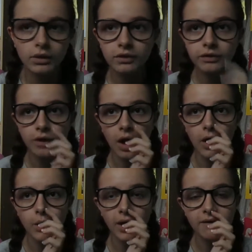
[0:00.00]
So
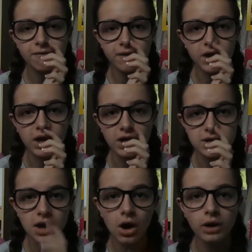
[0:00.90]
I
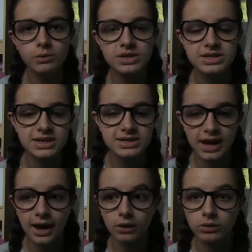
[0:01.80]
figured I would sit
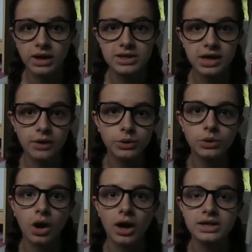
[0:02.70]
down and tell
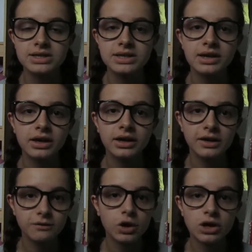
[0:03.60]
you guys,
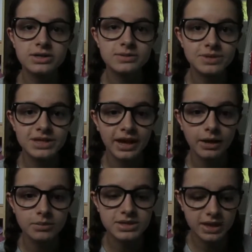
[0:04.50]
give you guys some
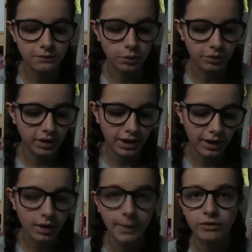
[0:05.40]
tips if you're
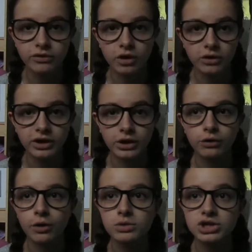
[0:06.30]
thinking about starting
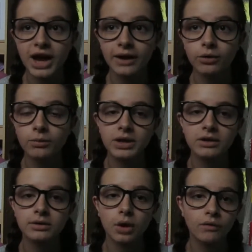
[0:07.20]
your own channel,
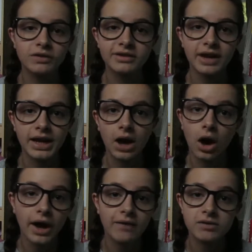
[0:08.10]
because obviously
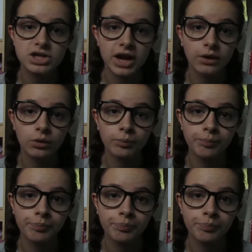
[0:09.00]
I have a channel,